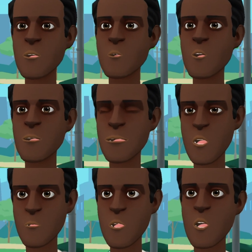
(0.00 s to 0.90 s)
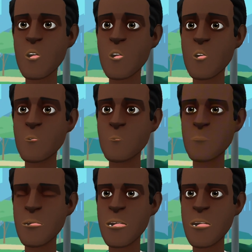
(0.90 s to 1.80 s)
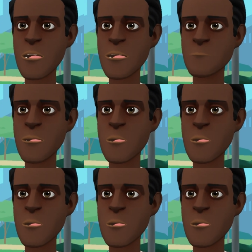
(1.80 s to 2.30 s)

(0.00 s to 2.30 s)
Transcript: I had a lot more important stuff to do.